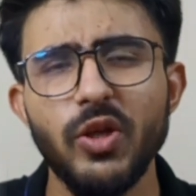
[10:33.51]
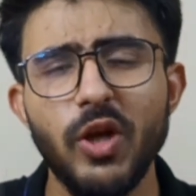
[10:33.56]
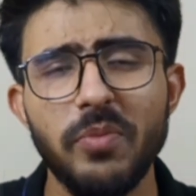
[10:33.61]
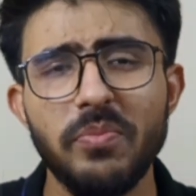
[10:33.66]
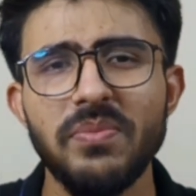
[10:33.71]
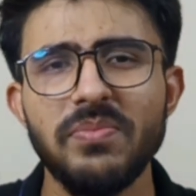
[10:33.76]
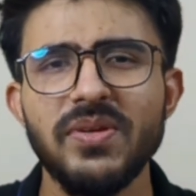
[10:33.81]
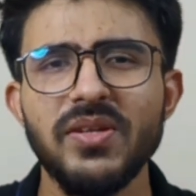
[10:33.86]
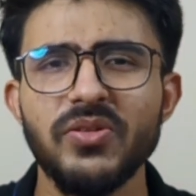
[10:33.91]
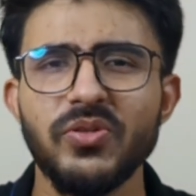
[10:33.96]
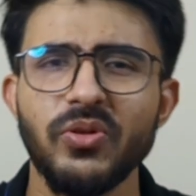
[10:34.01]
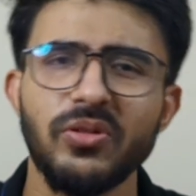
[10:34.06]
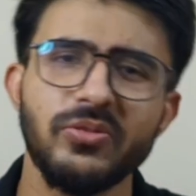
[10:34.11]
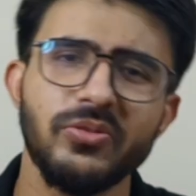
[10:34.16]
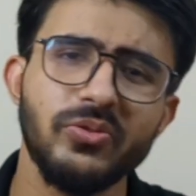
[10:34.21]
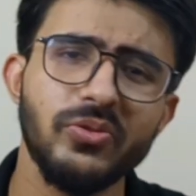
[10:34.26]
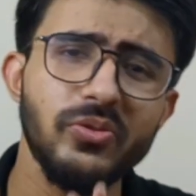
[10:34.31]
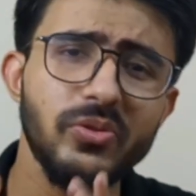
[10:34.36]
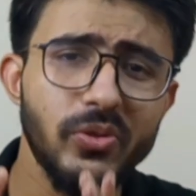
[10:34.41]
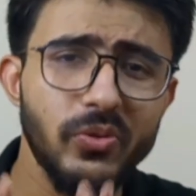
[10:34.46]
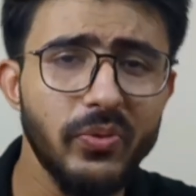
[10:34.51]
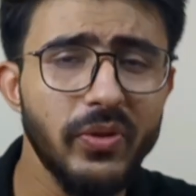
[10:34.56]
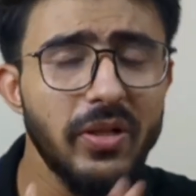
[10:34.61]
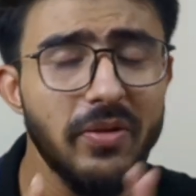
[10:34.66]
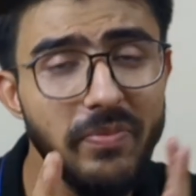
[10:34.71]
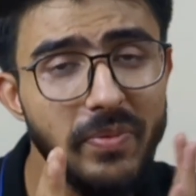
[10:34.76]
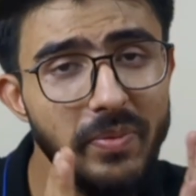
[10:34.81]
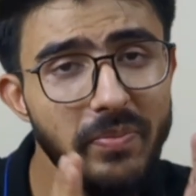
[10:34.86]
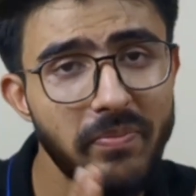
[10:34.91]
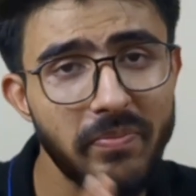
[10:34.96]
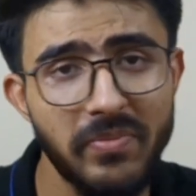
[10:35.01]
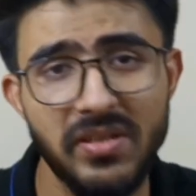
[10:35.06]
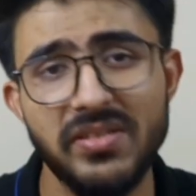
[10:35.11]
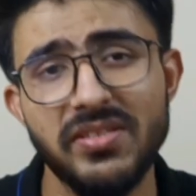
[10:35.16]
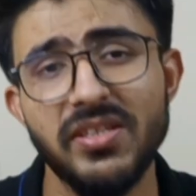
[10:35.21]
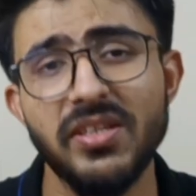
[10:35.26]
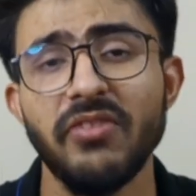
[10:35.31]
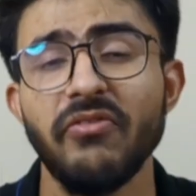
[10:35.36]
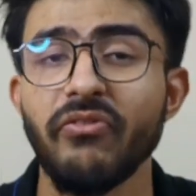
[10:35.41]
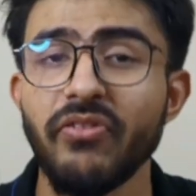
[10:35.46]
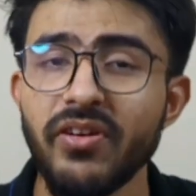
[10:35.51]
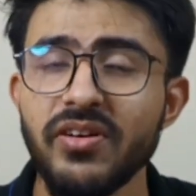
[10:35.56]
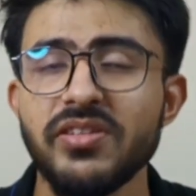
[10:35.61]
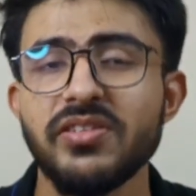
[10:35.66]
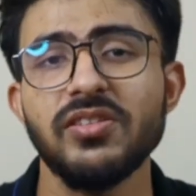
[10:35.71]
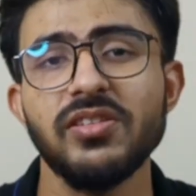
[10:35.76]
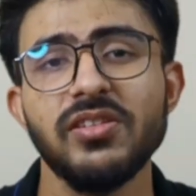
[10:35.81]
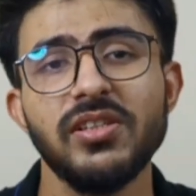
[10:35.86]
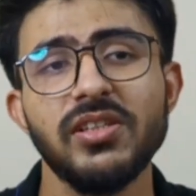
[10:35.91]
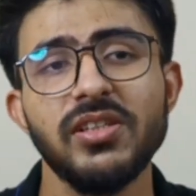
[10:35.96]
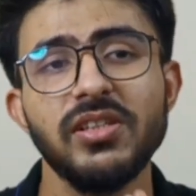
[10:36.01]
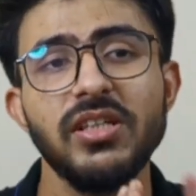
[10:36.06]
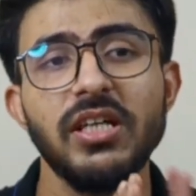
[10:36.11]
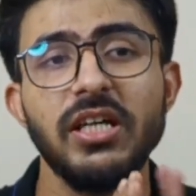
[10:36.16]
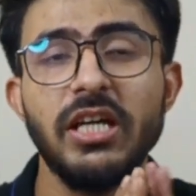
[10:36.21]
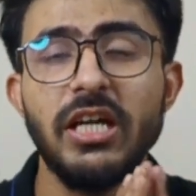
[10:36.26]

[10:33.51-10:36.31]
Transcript: your MBBS also you will be missing first year